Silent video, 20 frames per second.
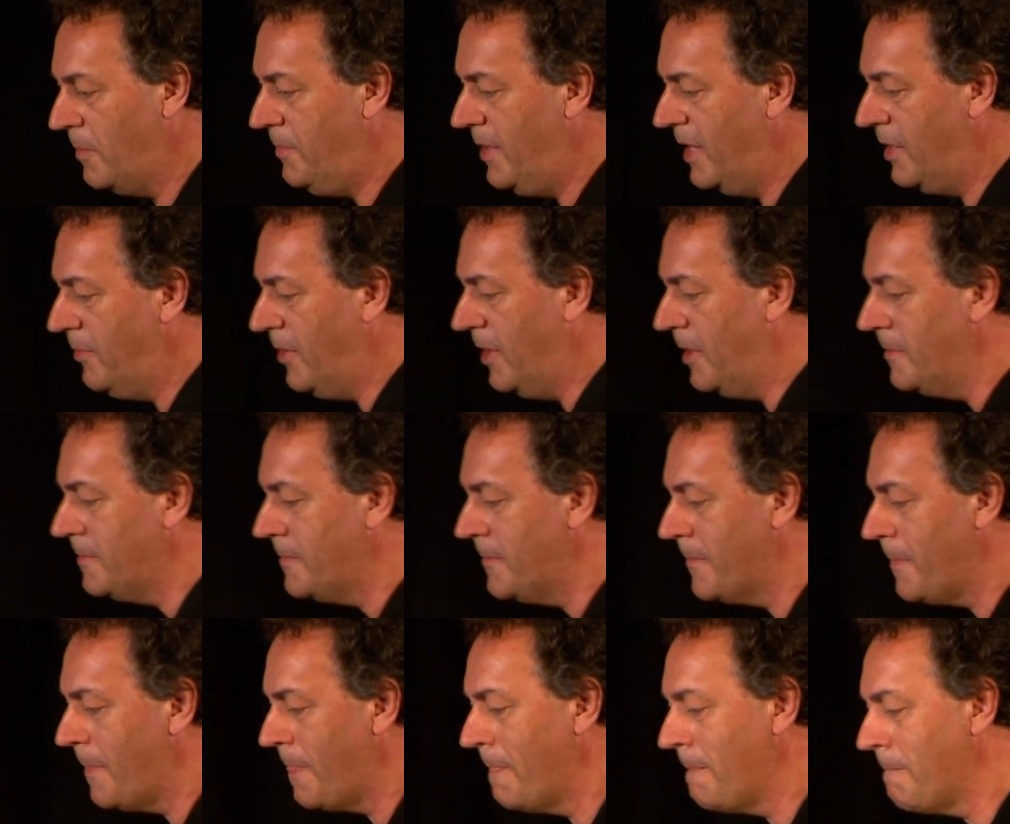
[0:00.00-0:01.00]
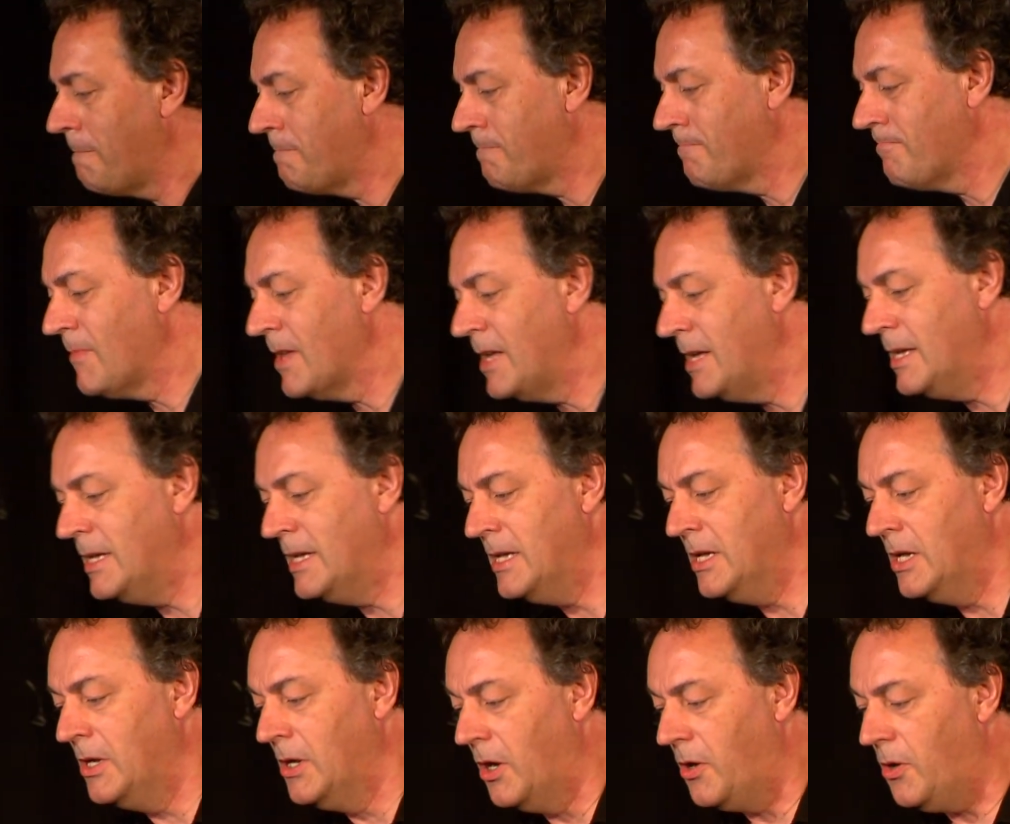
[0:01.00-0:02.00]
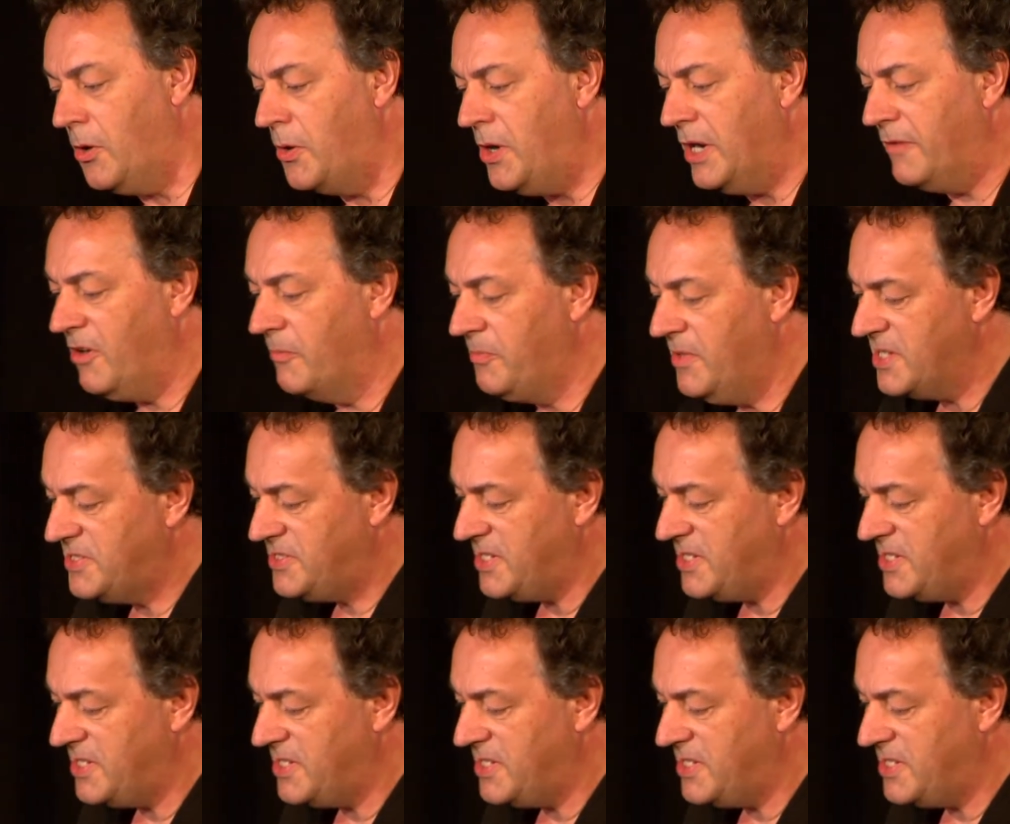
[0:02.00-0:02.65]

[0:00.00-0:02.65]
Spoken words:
pay will. Learning from this